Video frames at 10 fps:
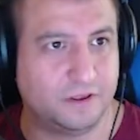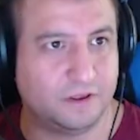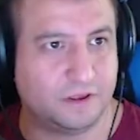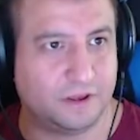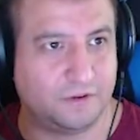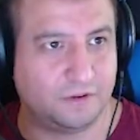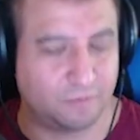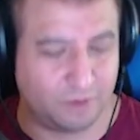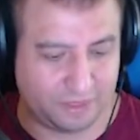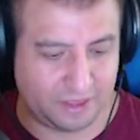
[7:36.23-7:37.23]
I don't know
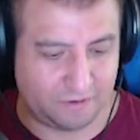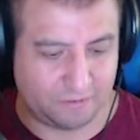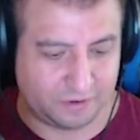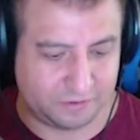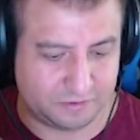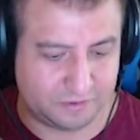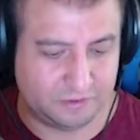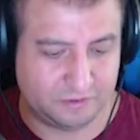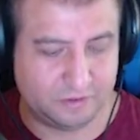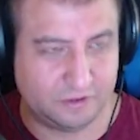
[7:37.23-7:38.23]
what that was.
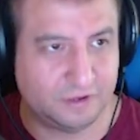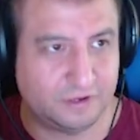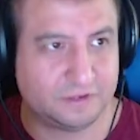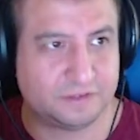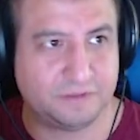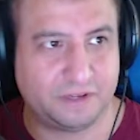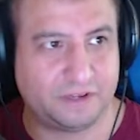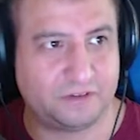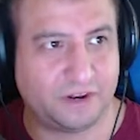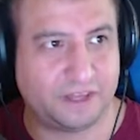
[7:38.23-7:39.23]
Sometimes
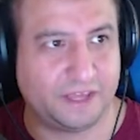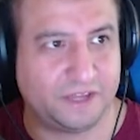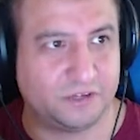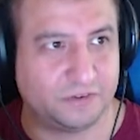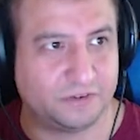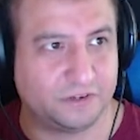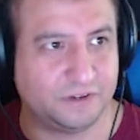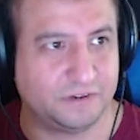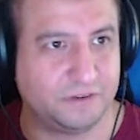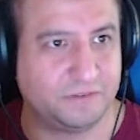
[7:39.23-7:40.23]
they try to get you, you
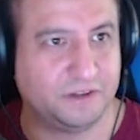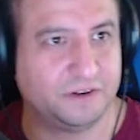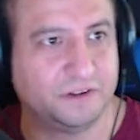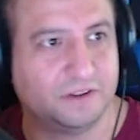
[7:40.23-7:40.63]
know what I mean?